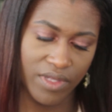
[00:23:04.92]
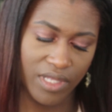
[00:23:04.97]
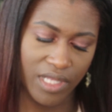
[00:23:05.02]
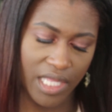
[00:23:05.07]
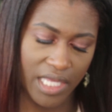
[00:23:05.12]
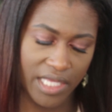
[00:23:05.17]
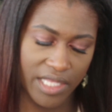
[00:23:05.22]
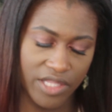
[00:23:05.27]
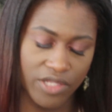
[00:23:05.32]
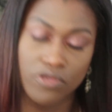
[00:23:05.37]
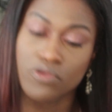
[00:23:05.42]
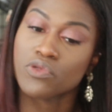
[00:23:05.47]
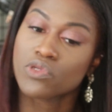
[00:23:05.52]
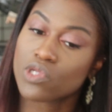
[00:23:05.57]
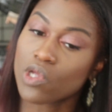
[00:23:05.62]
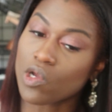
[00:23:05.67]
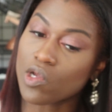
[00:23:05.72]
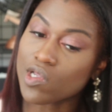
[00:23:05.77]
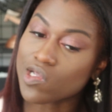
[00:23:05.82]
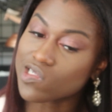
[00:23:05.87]
like in the
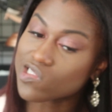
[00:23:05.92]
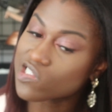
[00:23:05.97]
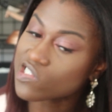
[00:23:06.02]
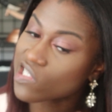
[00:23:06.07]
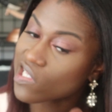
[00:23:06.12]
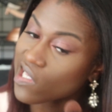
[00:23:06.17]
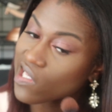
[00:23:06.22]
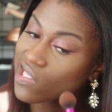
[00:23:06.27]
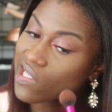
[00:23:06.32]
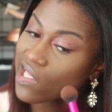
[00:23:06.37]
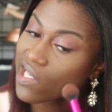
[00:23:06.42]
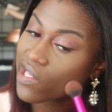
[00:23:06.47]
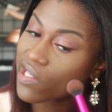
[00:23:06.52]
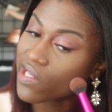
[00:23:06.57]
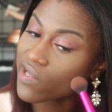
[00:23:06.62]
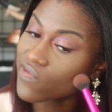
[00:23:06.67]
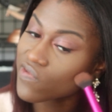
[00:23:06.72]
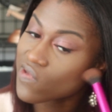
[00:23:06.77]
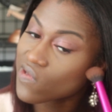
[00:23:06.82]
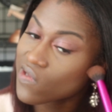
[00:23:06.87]
darkest shade they
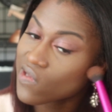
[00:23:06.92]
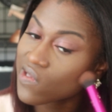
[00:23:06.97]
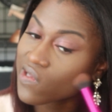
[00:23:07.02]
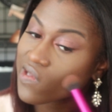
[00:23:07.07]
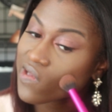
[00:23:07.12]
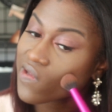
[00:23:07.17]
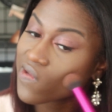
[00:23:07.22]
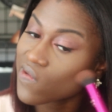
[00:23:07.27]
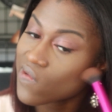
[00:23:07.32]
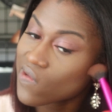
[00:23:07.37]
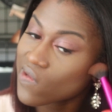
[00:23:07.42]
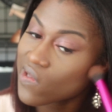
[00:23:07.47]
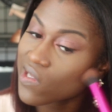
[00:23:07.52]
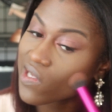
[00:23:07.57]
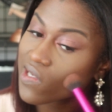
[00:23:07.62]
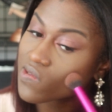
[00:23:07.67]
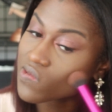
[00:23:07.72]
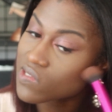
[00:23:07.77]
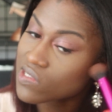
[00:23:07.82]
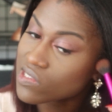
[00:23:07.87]
have.
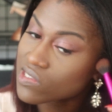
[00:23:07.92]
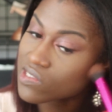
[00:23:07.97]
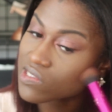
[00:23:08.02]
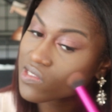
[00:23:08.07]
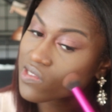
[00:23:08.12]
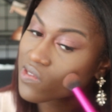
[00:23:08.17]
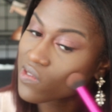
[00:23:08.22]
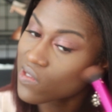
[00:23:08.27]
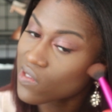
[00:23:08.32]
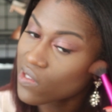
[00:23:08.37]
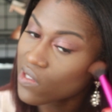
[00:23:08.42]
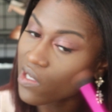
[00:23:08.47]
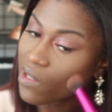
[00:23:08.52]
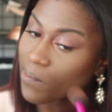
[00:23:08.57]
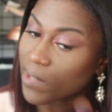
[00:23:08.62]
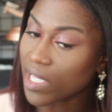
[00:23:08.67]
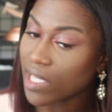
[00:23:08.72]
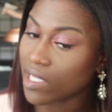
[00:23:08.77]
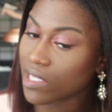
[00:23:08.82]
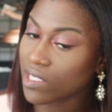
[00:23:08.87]
I'm just gonna go
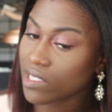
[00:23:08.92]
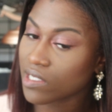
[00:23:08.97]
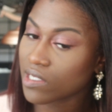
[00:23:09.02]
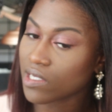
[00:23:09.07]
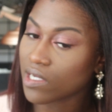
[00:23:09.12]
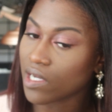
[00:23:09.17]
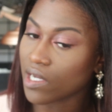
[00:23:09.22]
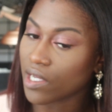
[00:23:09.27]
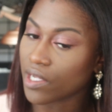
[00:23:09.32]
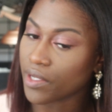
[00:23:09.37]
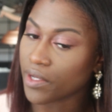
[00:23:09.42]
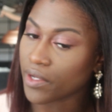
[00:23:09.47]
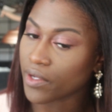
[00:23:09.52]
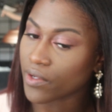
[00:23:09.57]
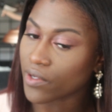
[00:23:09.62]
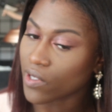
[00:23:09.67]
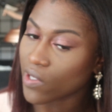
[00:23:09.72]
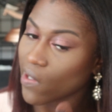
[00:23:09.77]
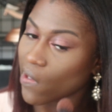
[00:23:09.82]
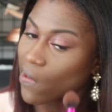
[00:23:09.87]
back
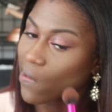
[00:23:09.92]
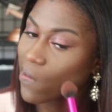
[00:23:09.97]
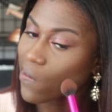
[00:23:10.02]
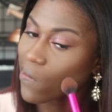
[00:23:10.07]
under